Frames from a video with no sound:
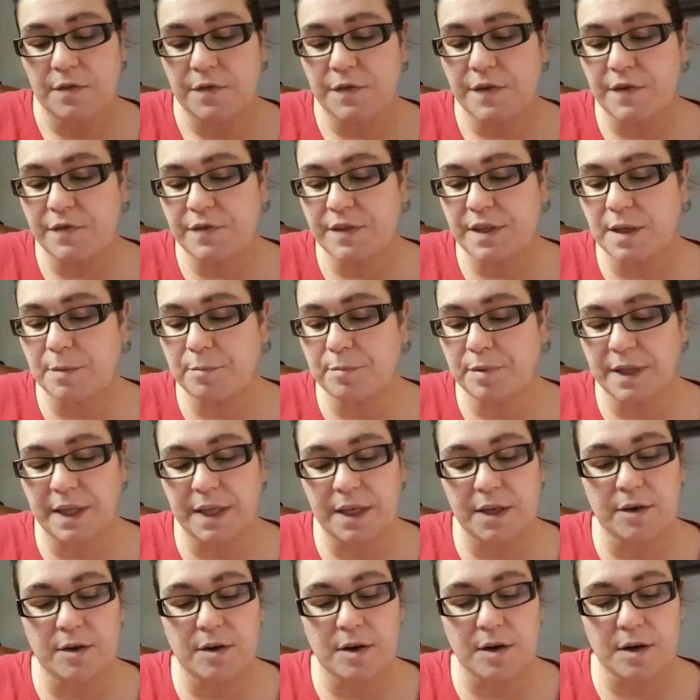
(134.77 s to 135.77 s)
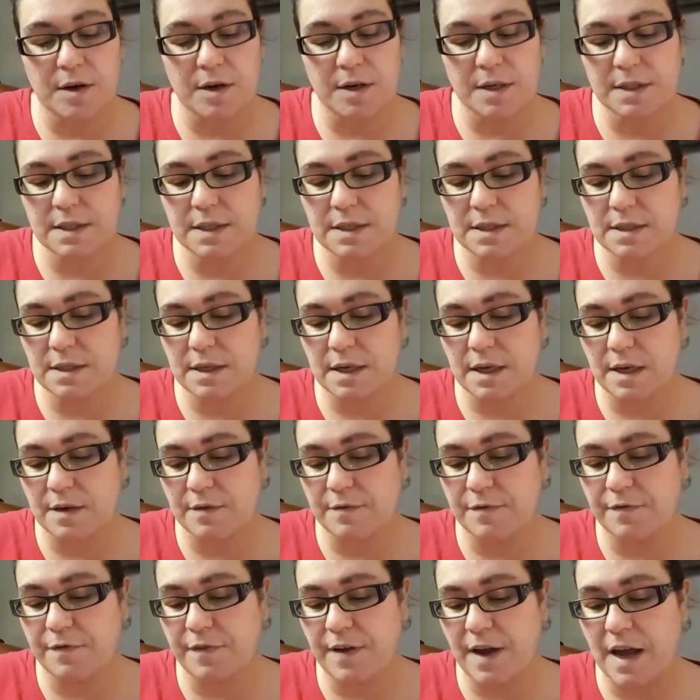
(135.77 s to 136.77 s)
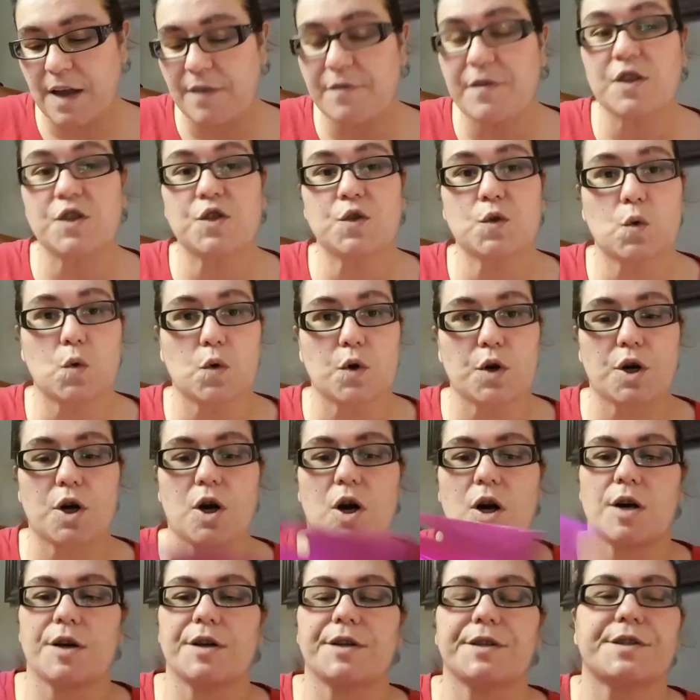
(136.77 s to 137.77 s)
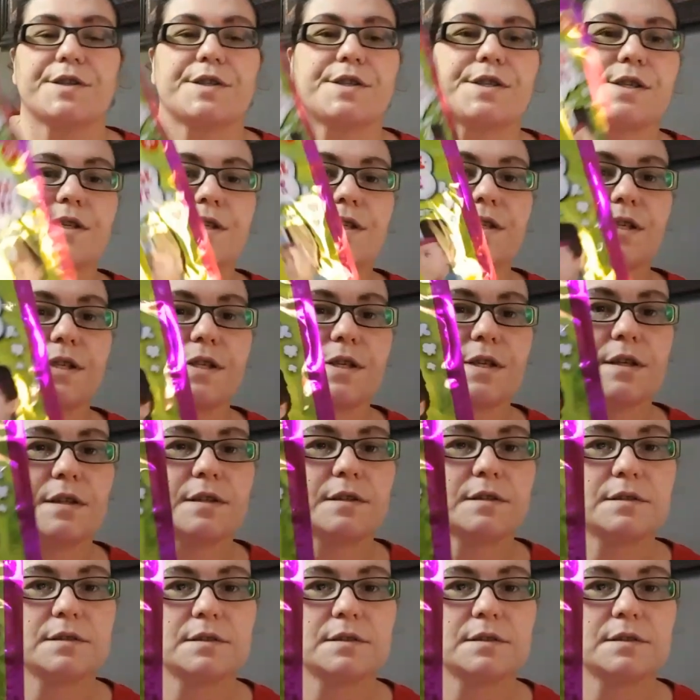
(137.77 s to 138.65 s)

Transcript: 15 playing cards, and five scorecards.